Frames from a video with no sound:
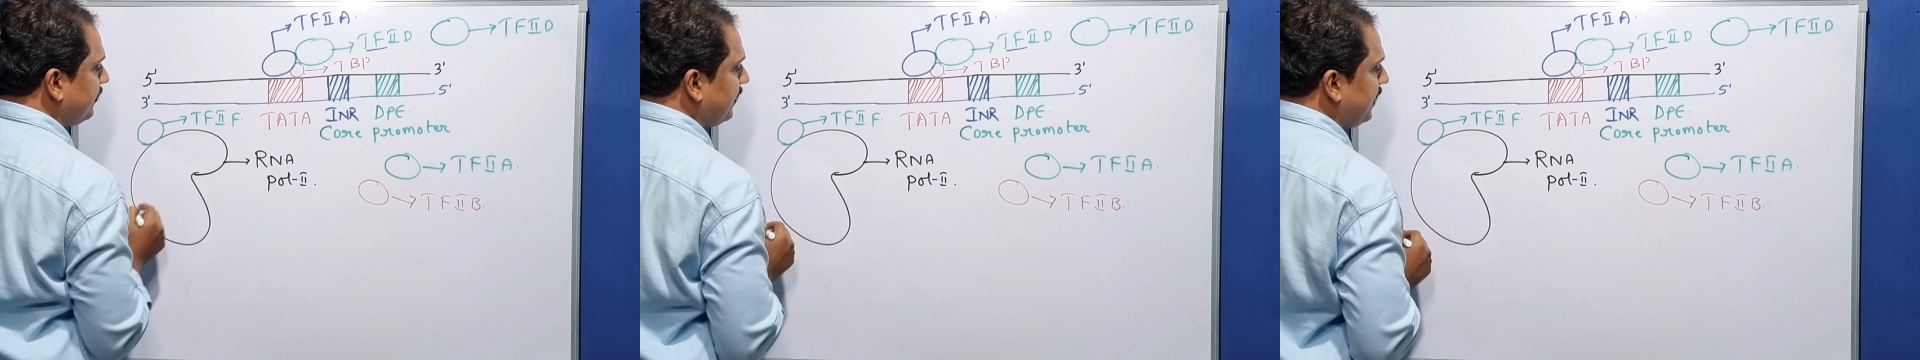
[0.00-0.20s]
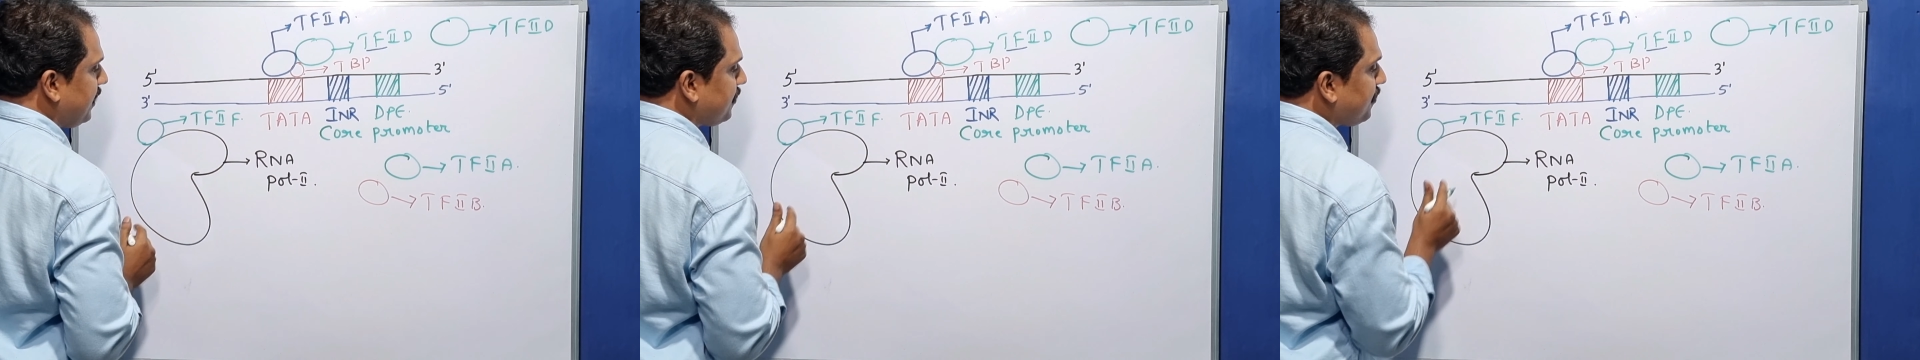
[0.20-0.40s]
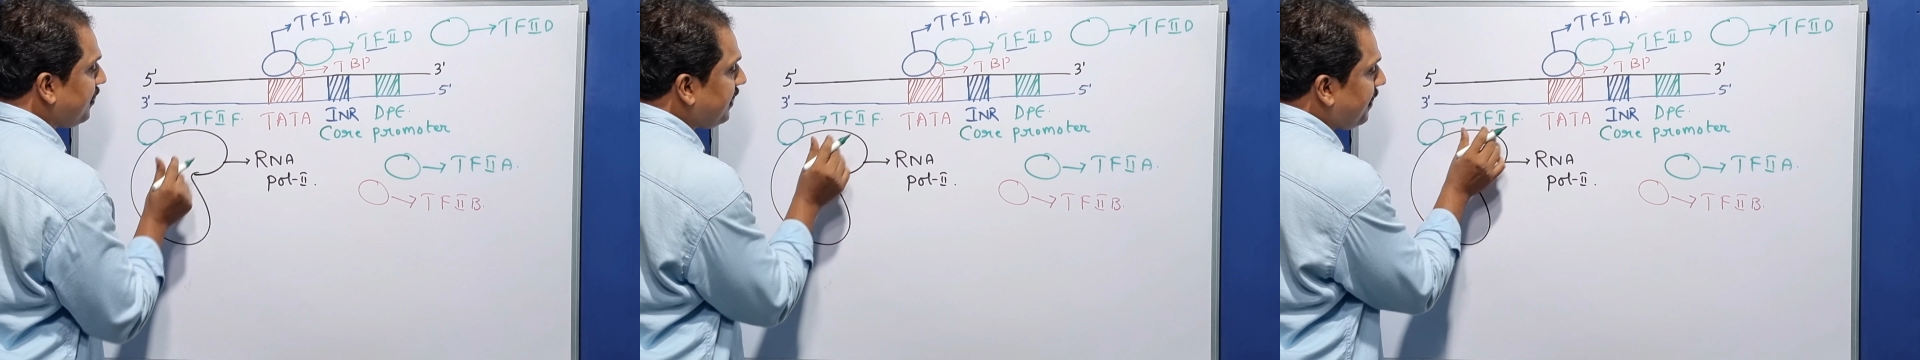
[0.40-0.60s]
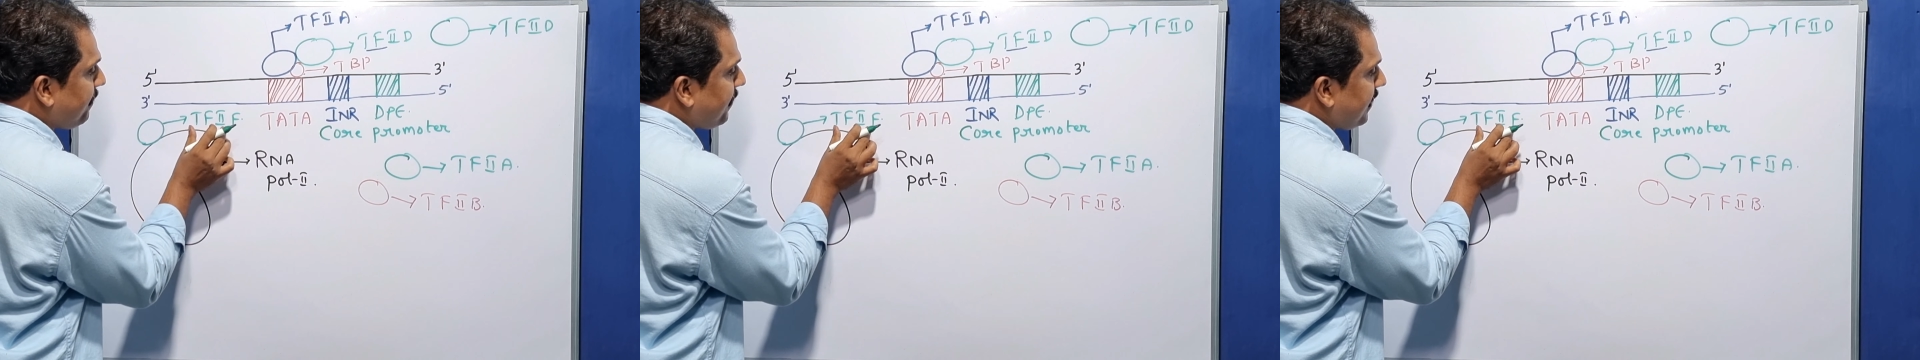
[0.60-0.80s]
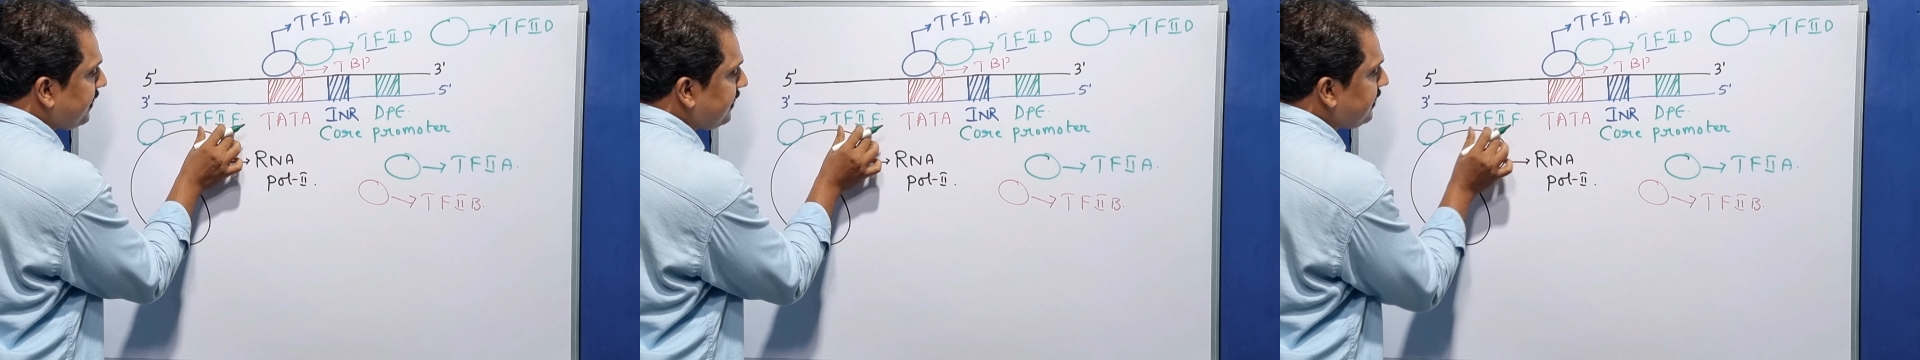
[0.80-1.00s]
So in the
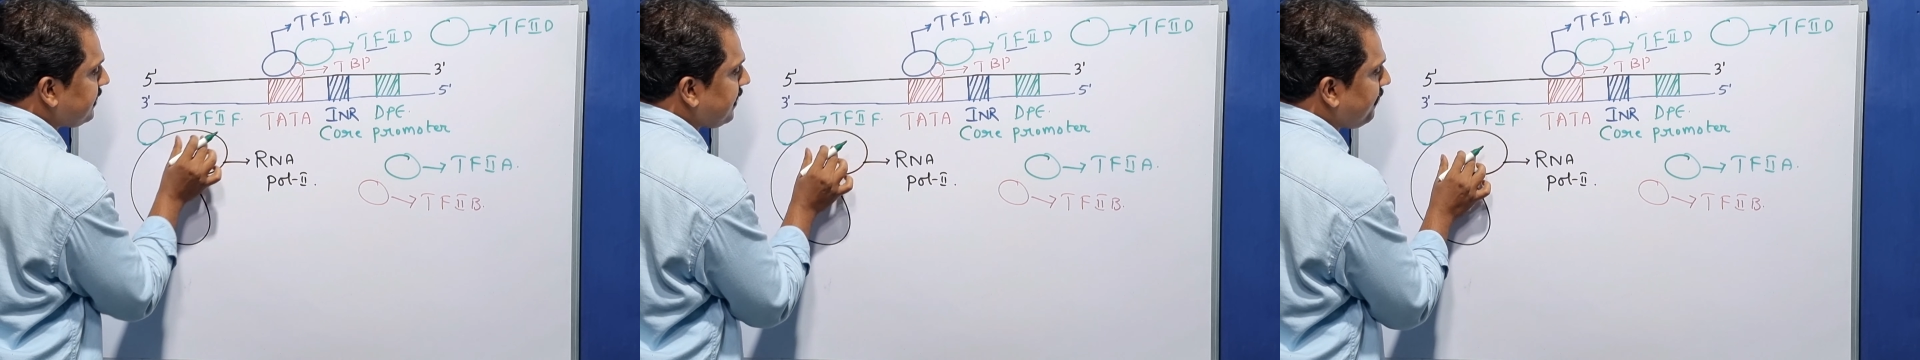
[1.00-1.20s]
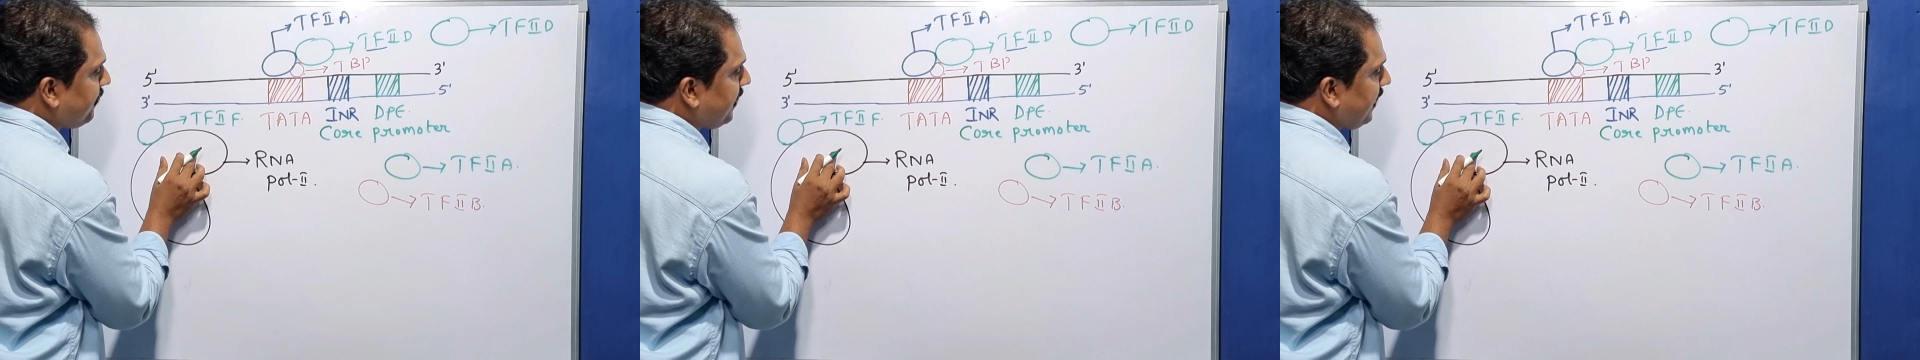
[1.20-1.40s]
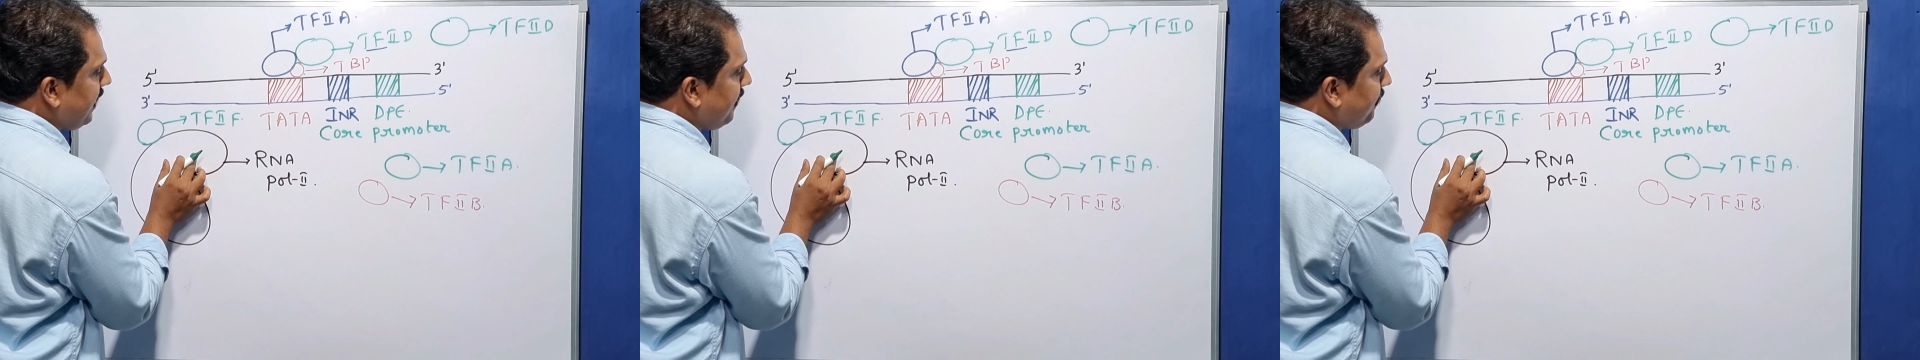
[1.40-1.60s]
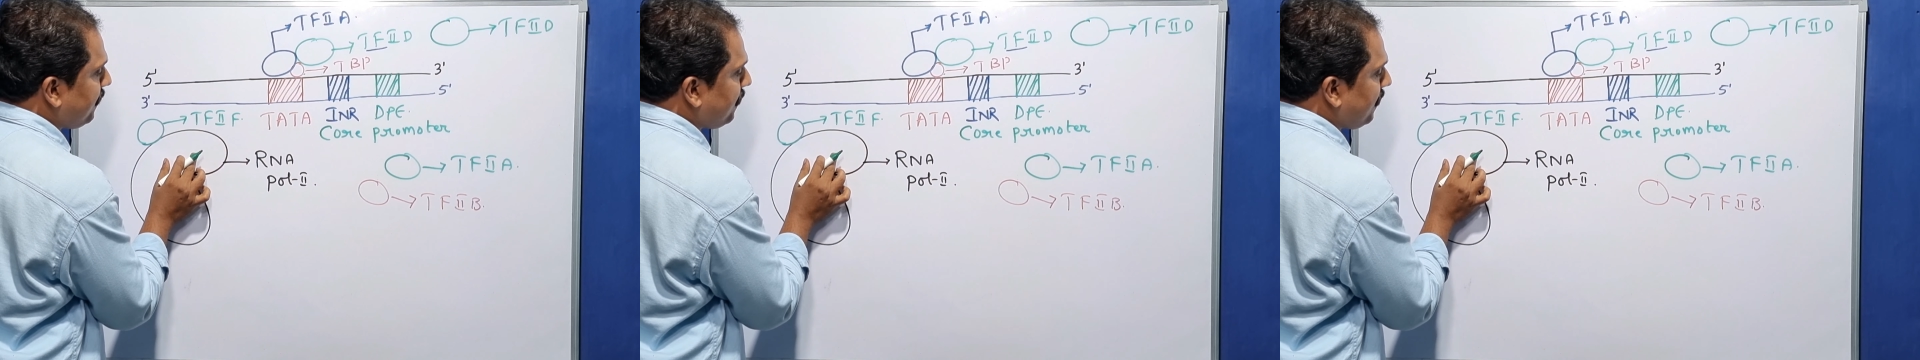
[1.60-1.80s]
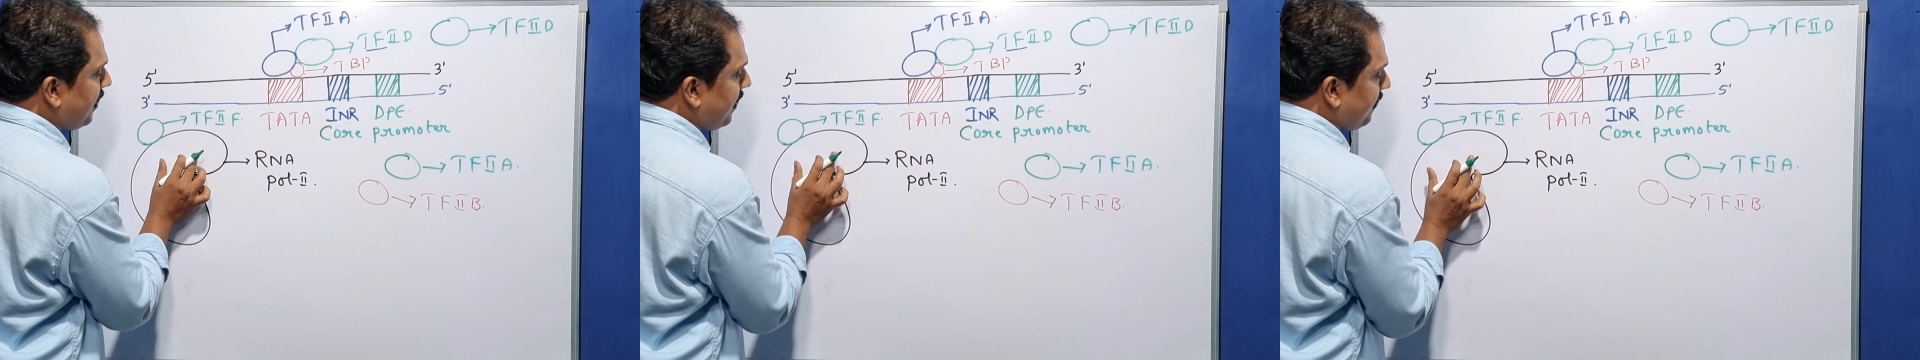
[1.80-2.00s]
presence of
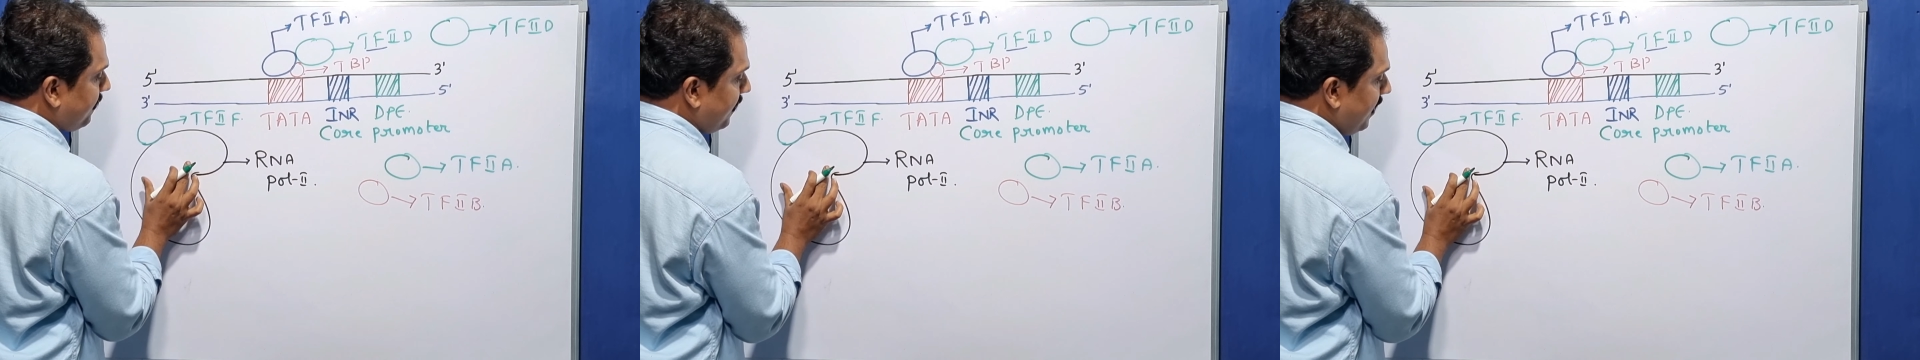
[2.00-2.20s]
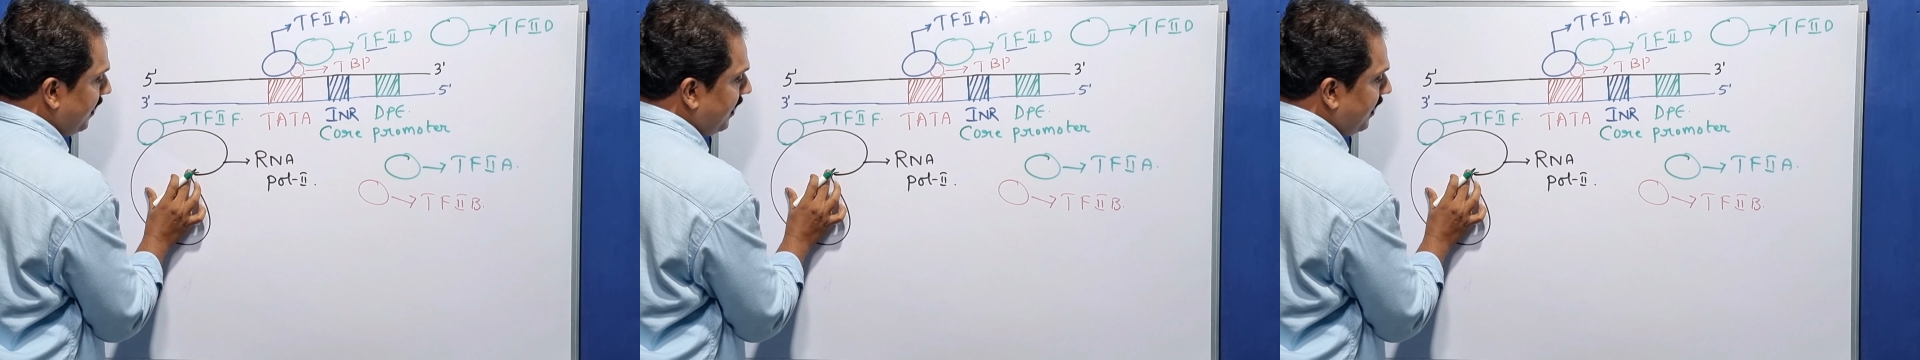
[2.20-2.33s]
TF2F,